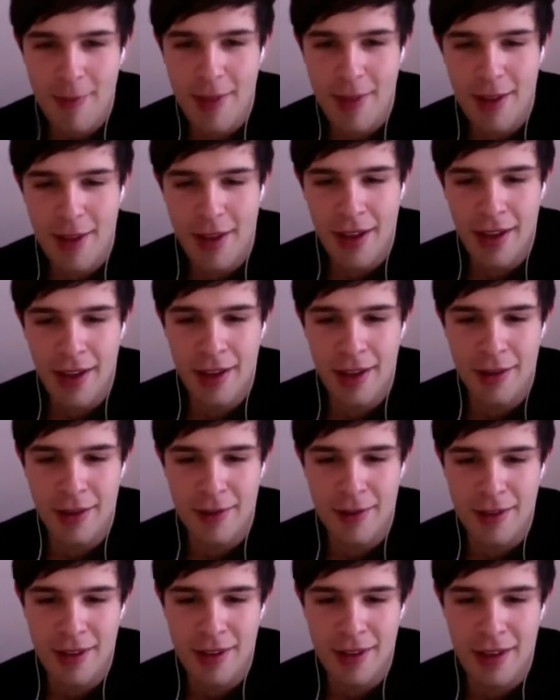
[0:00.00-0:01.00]
Uh-huh.
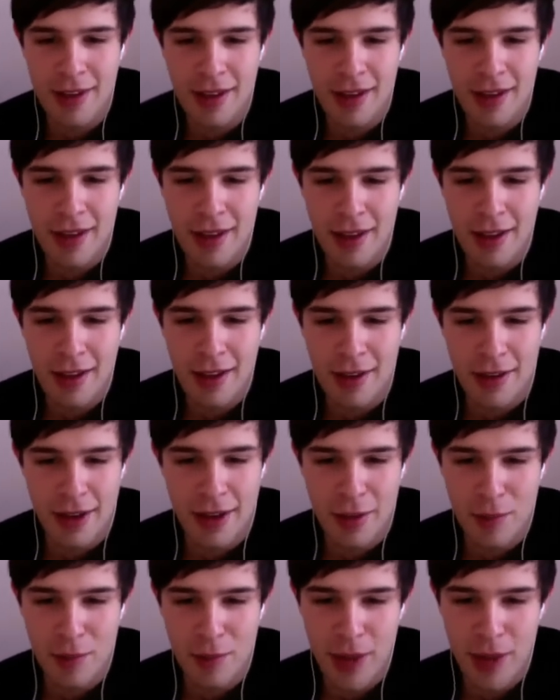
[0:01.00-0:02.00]
And it
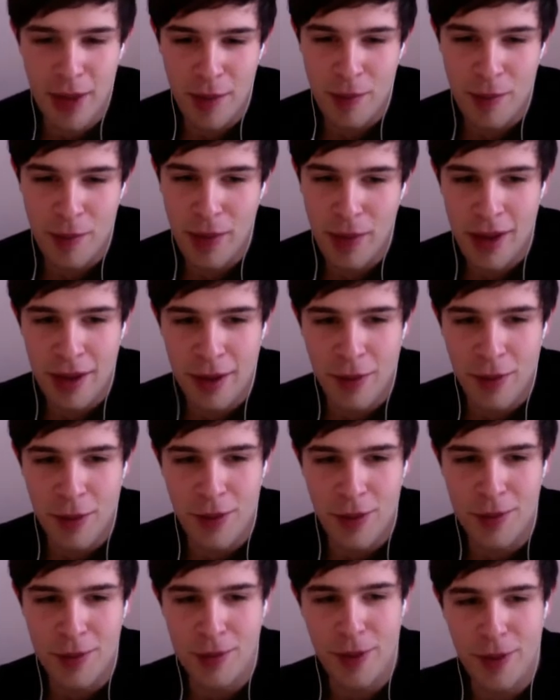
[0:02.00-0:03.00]
got bigger and bigger, and it
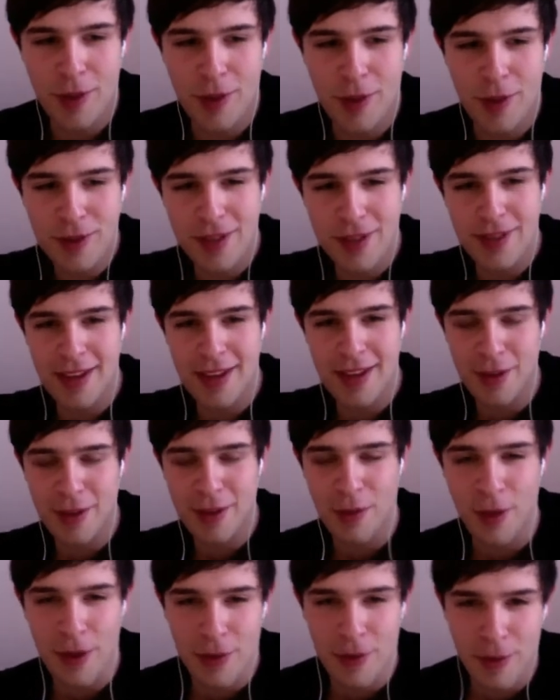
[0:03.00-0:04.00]
was really cool to see it
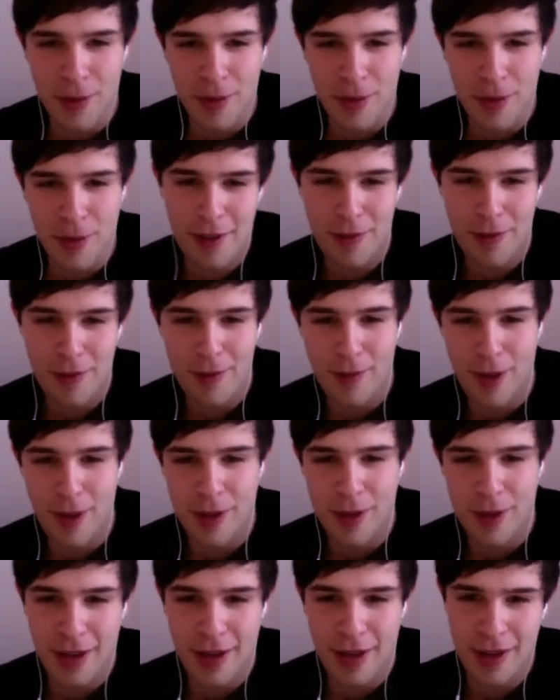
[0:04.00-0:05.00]
growing from itself
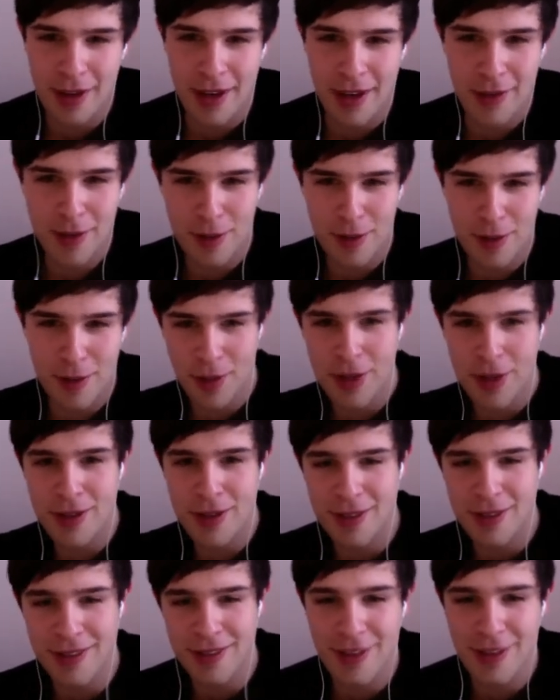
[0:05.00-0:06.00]
because I didn't have to do
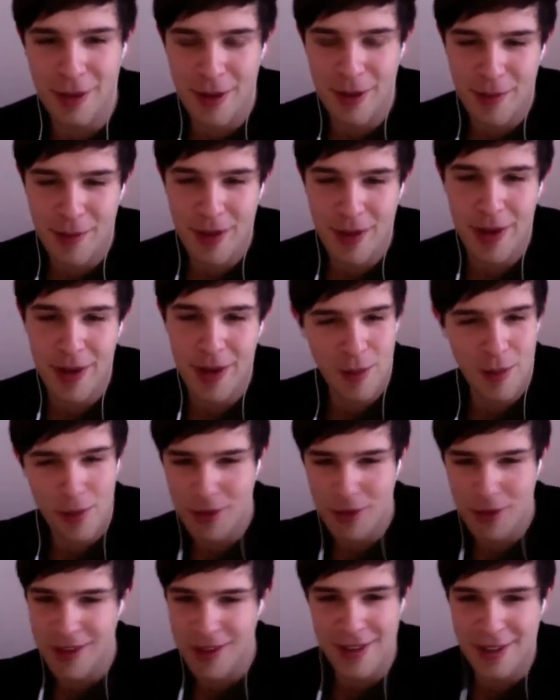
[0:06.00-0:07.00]
much to do it because people
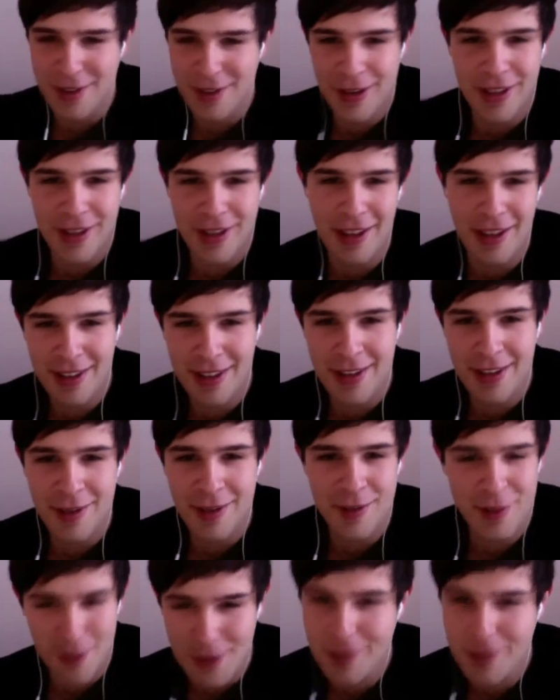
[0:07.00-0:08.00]
just enjoyed content,
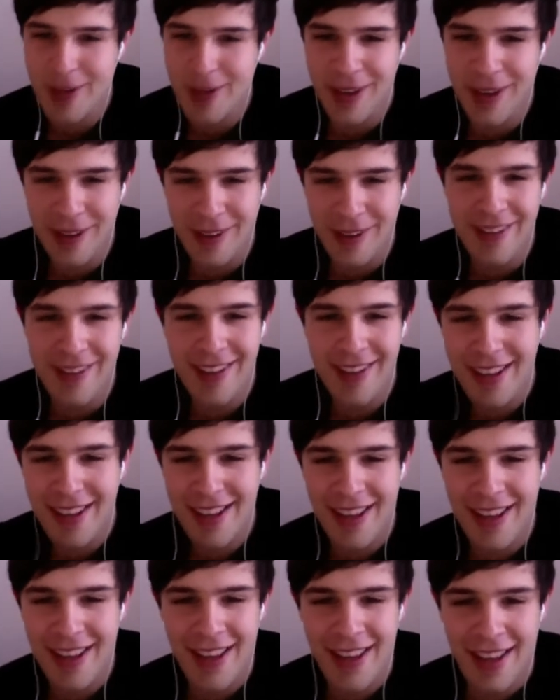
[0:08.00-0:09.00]
which was really cool.
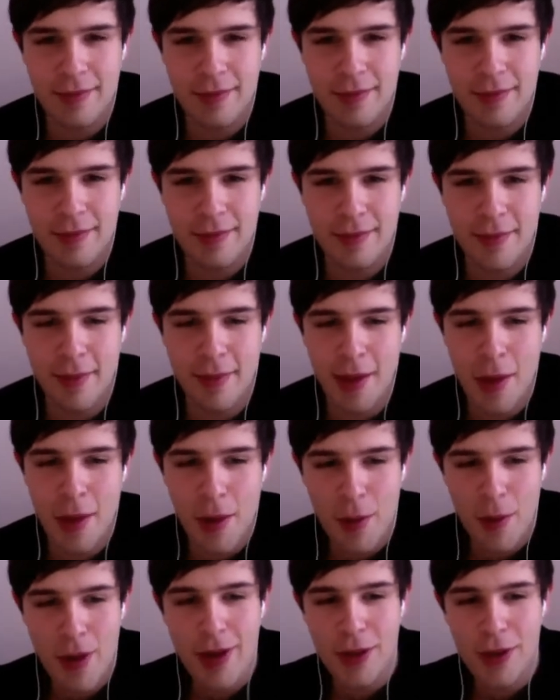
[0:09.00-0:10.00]
Right. Uh,
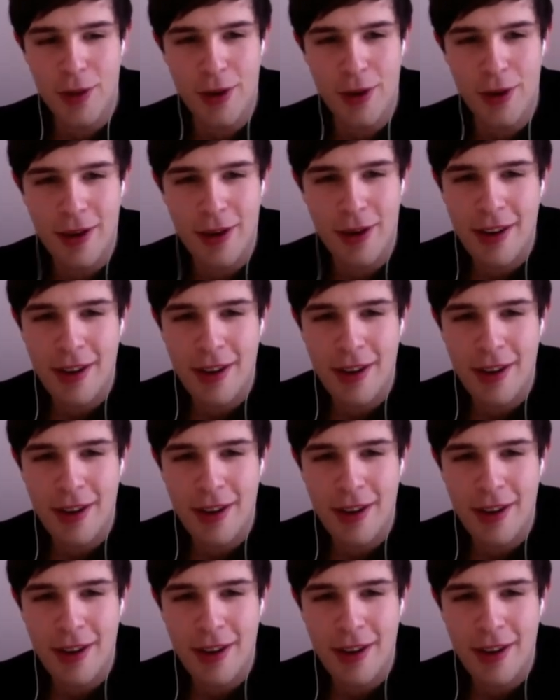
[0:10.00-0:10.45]
great, sure.